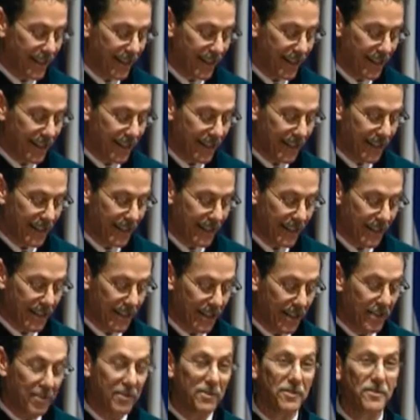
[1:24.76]
uh,
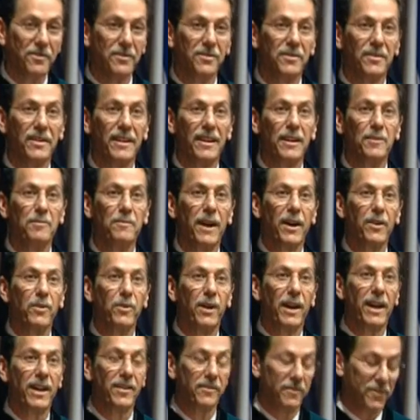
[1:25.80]
of uh, my
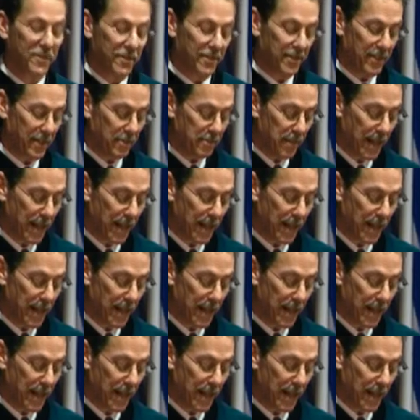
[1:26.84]
wife and